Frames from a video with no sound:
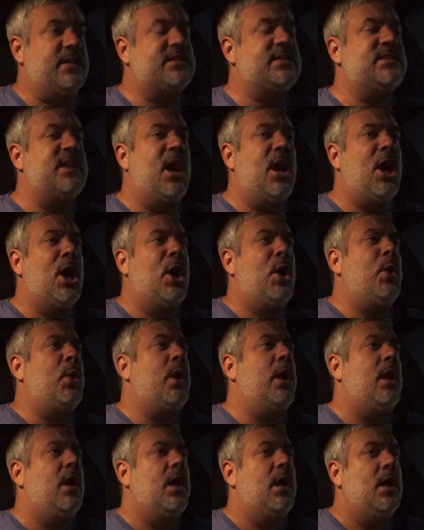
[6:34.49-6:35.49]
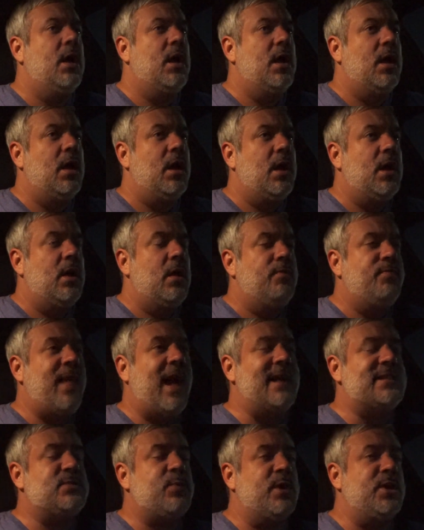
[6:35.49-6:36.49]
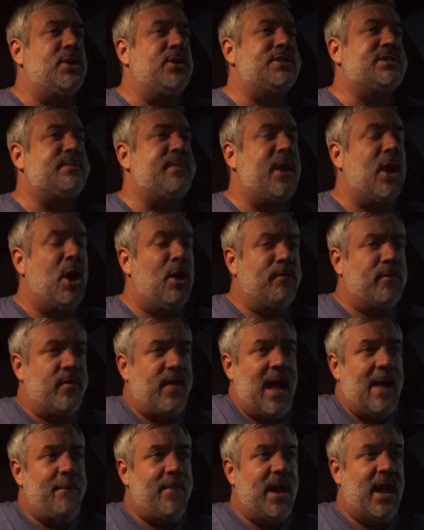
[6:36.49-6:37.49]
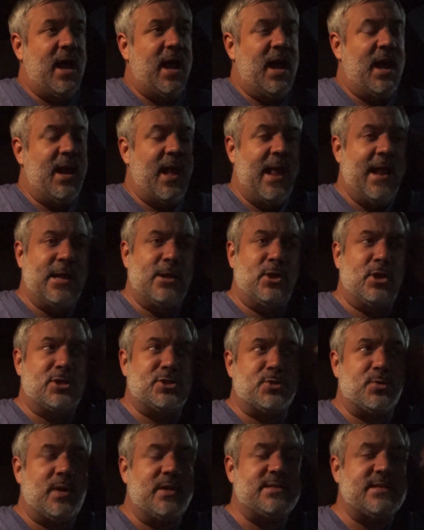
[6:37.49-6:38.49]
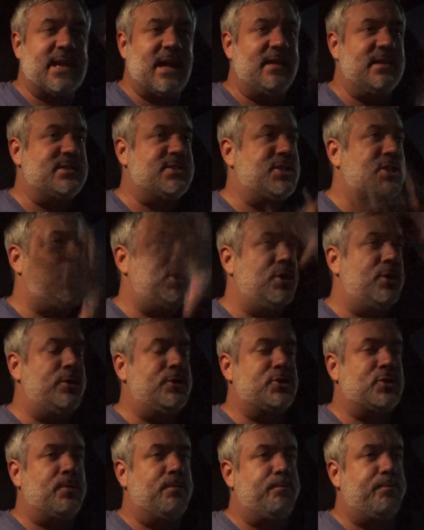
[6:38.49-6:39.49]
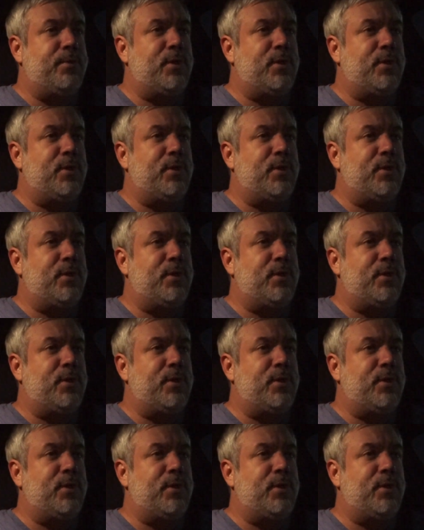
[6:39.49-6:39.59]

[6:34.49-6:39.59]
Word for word: So that's what used to be over that bed, and it looks, it's got this huge,